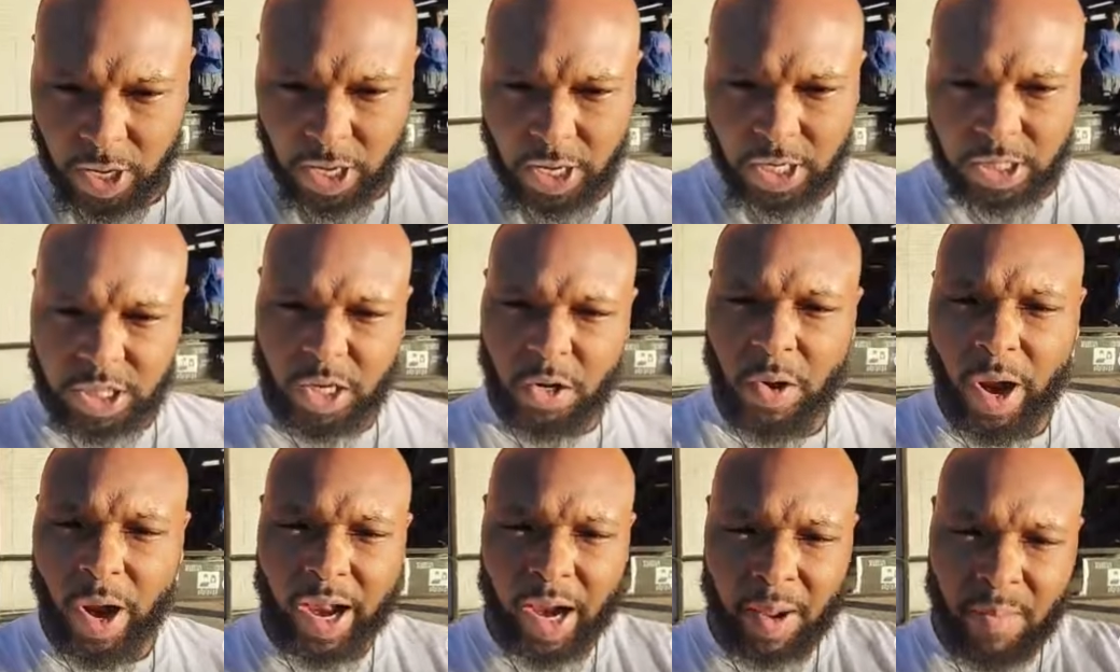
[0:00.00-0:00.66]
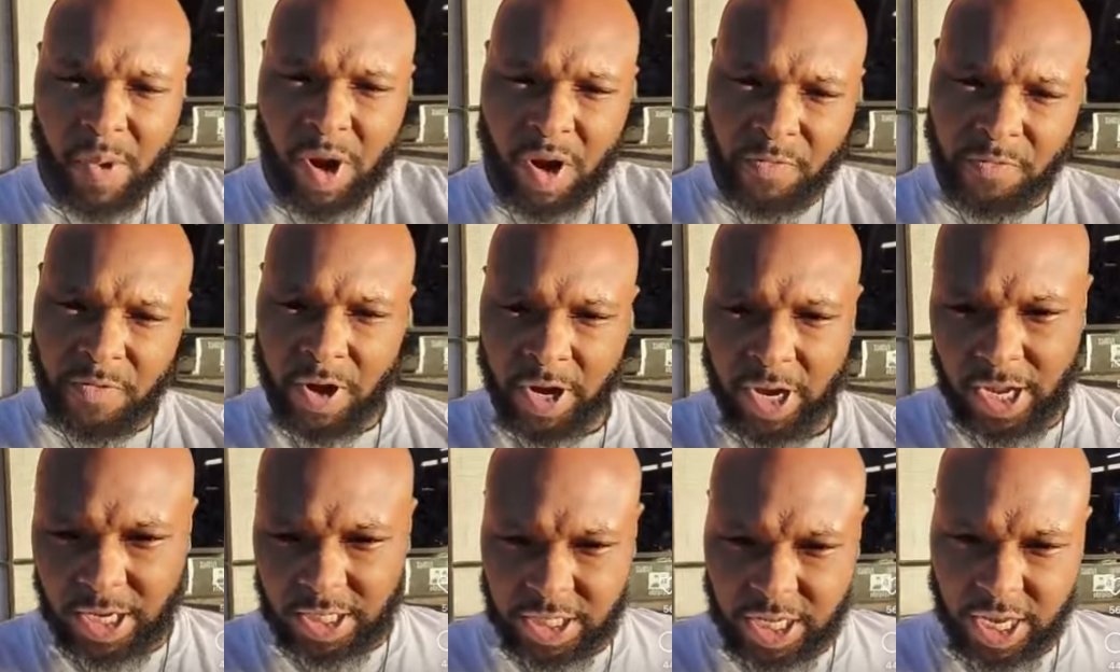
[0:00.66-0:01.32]
She grabbed that motherfucker
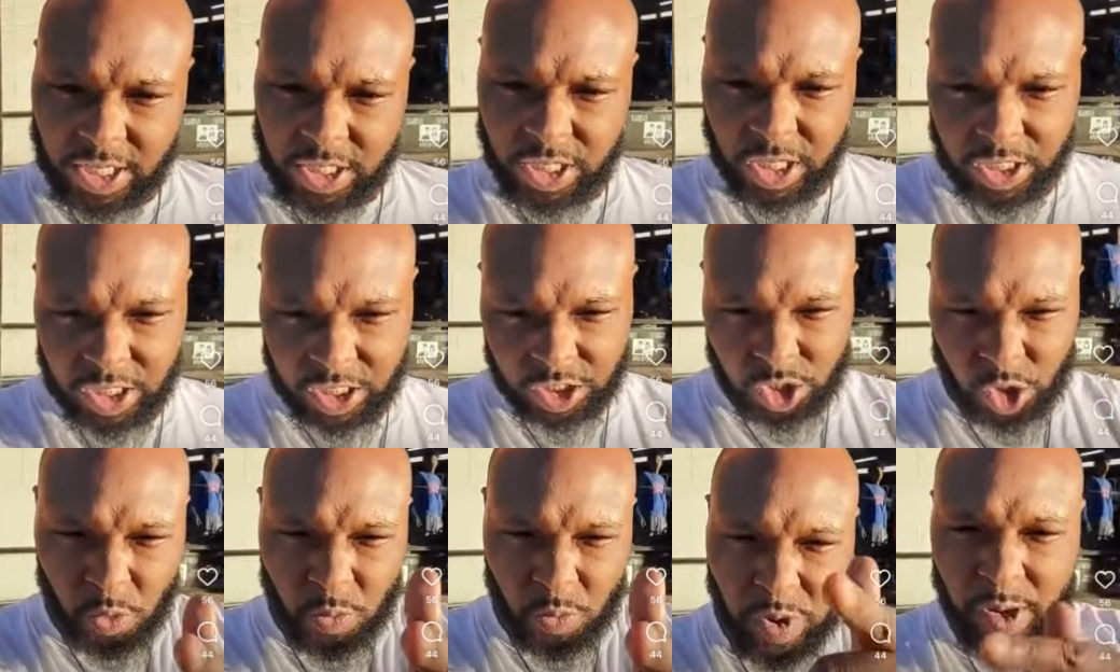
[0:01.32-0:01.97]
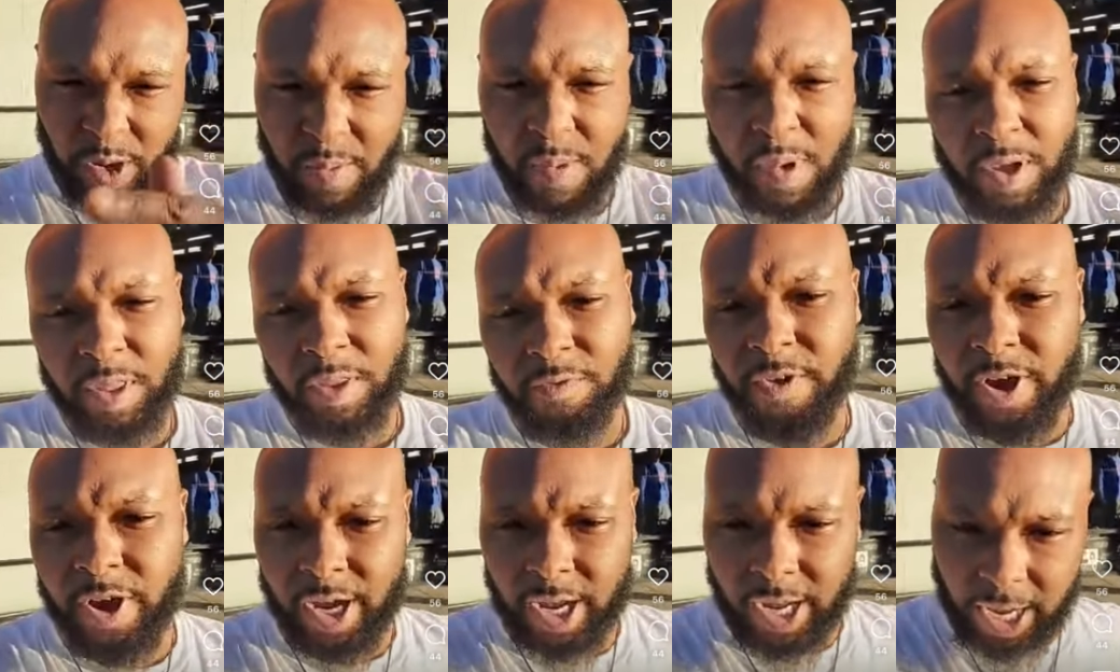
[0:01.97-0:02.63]
and said she should shoot me in the
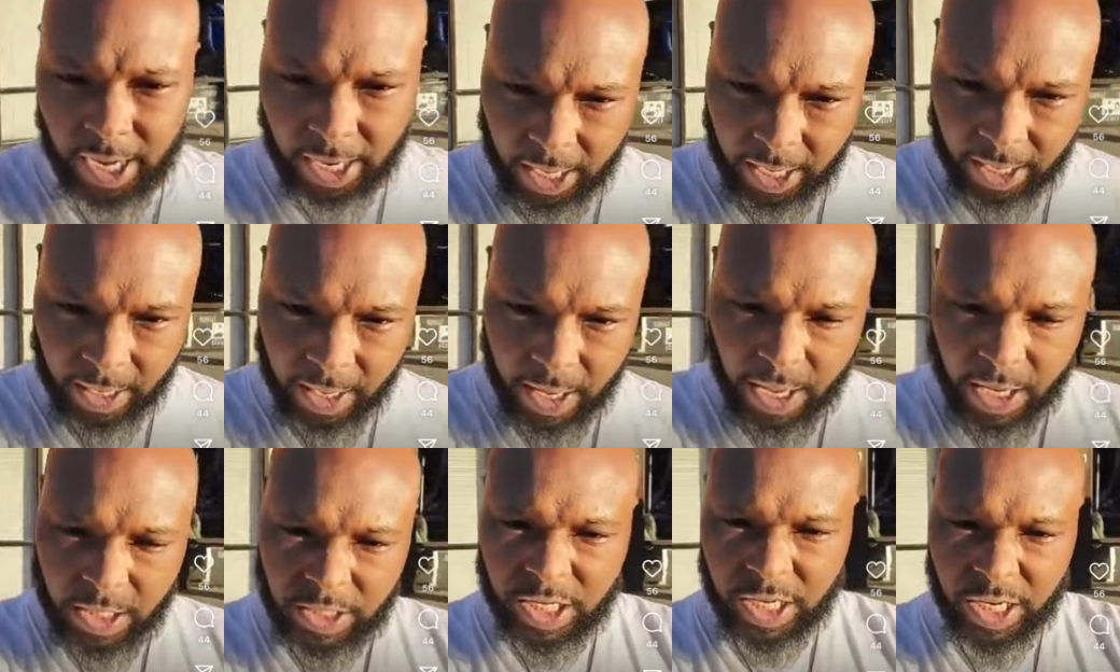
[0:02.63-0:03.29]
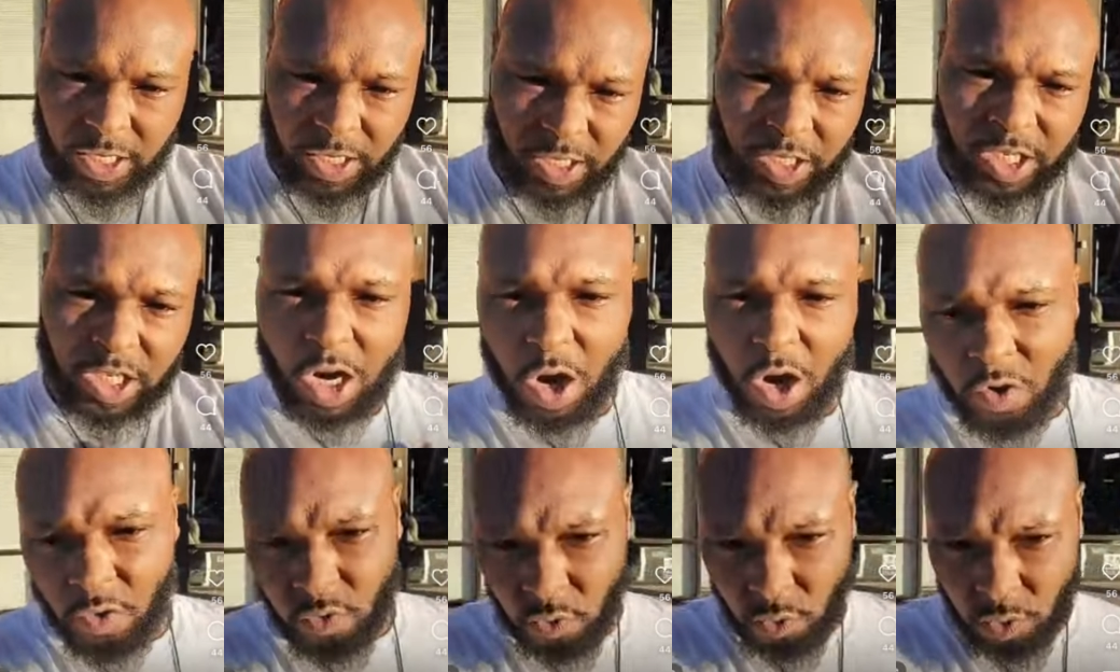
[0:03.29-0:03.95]
motherfucking head. She get the shit
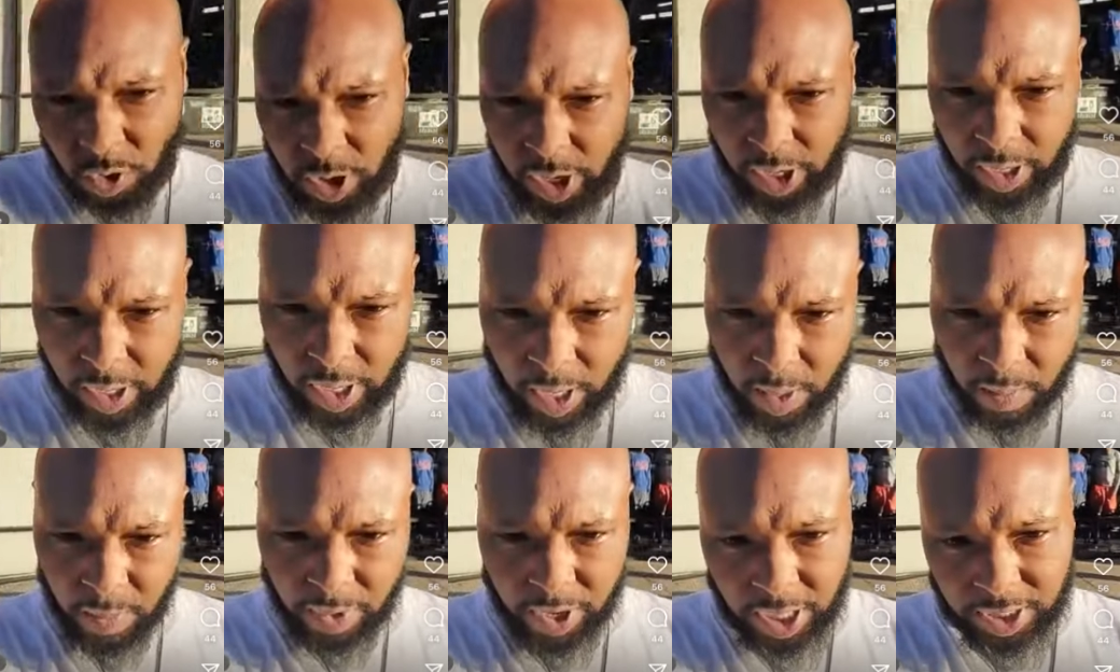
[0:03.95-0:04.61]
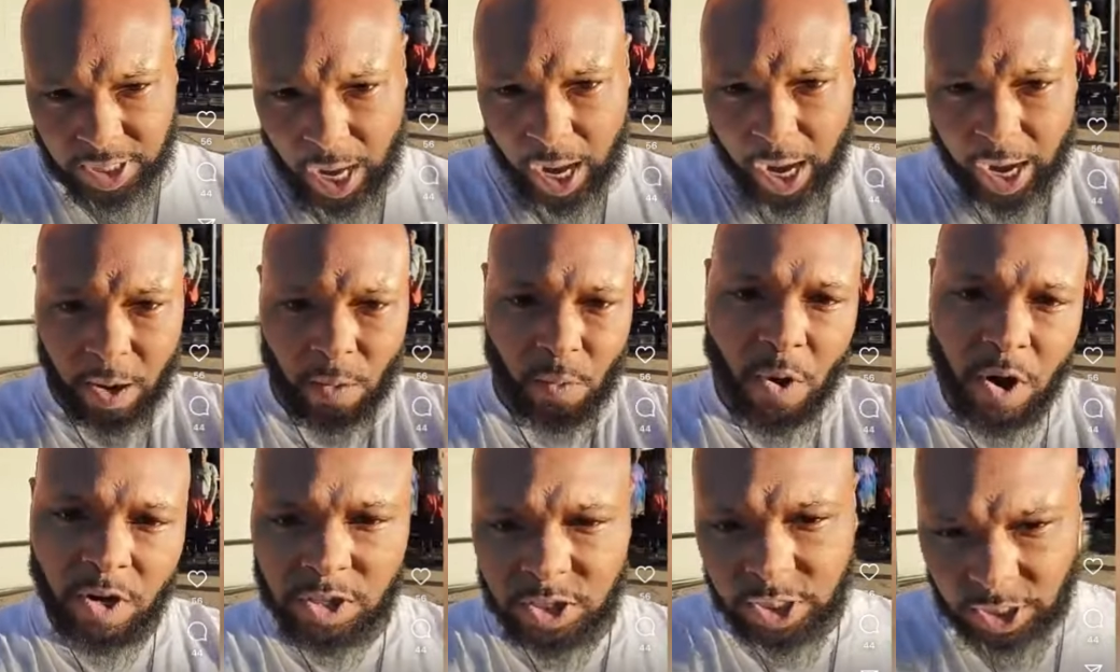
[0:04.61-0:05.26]
over with. Because I ain't
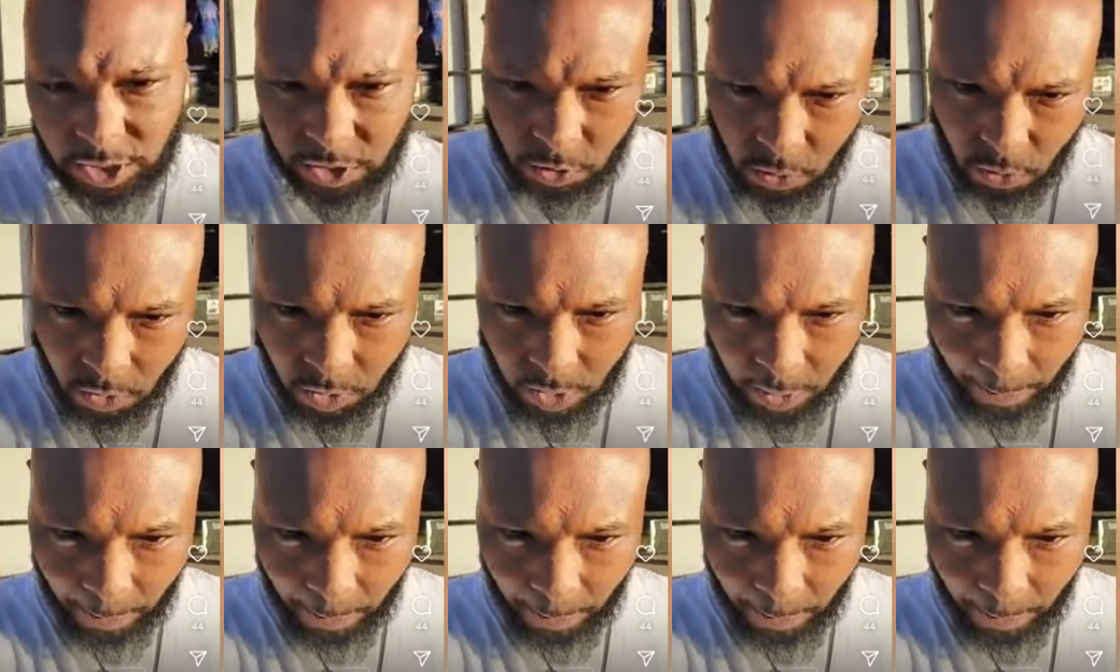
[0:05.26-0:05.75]
worth shit to her.